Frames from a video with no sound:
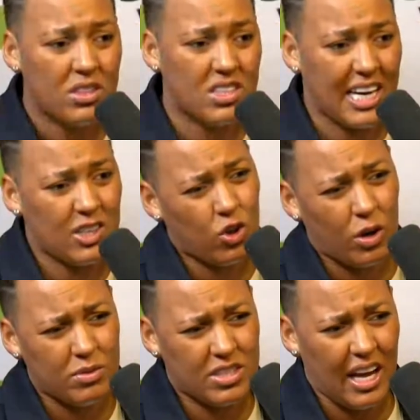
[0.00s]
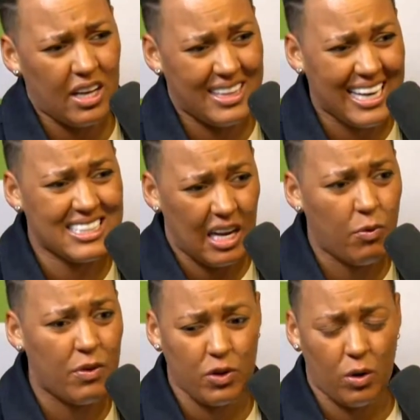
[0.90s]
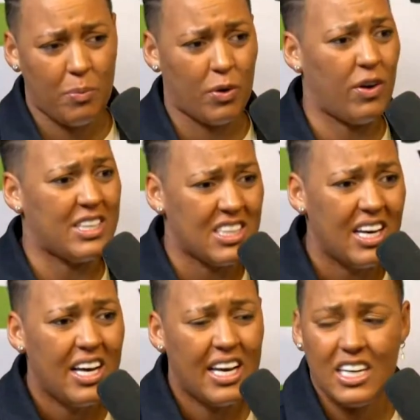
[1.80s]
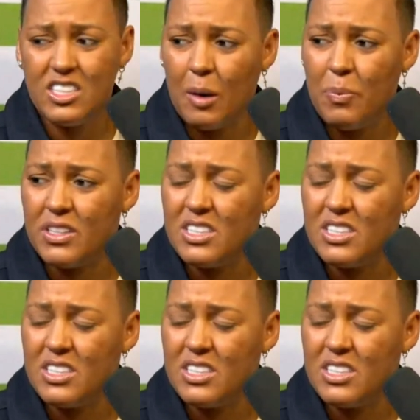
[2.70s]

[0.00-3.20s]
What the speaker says: to take Tottenham to that next level if Tottenham progress in the Champions